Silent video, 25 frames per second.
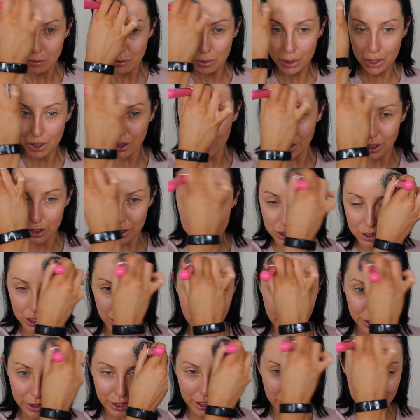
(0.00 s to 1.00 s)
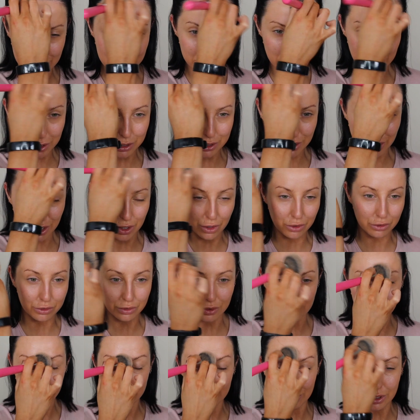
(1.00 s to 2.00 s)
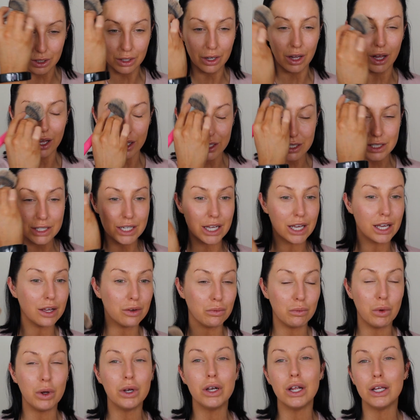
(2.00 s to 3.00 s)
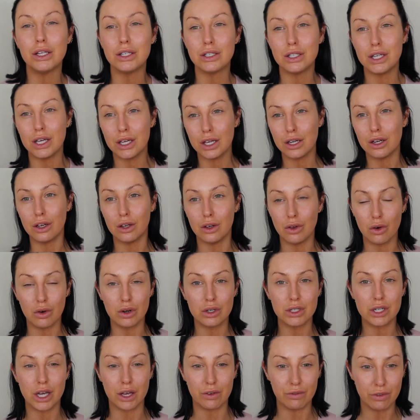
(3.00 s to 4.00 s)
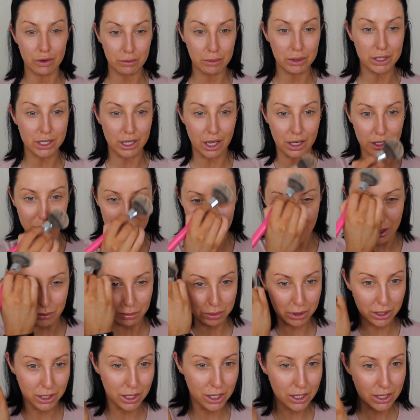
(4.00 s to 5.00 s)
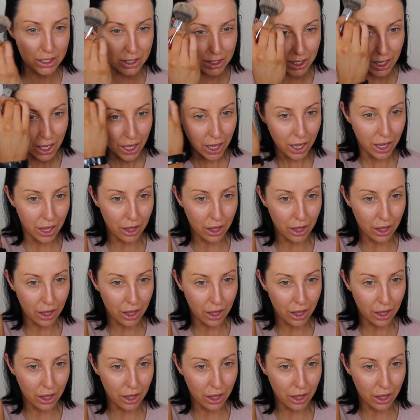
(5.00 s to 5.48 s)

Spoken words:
Because I think to myself, well, it's taken a long time for me to get to that place.